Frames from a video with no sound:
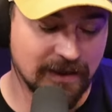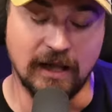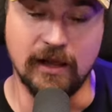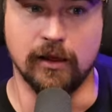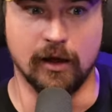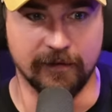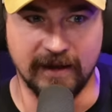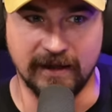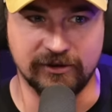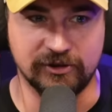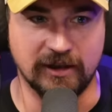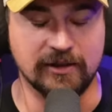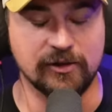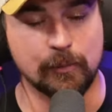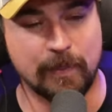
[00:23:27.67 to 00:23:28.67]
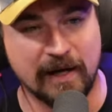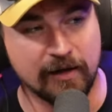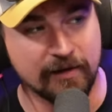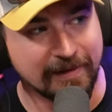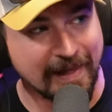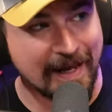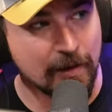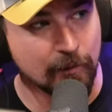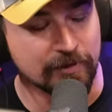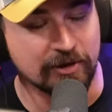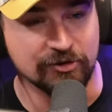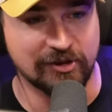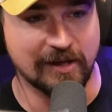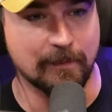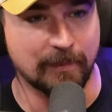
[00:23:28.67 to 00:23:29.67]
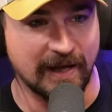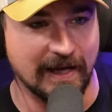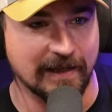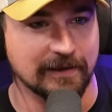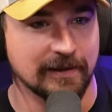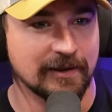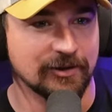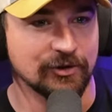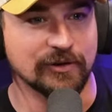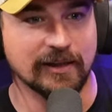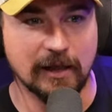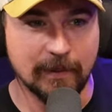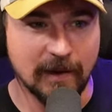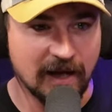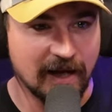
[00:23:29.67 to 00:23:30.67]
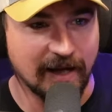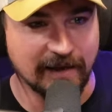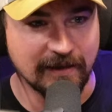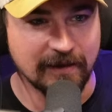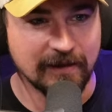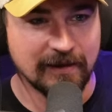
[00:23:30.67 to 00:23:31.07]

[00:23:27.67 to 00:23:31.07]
I love that shit. You yeah. pair that with the jetpack, you get up high,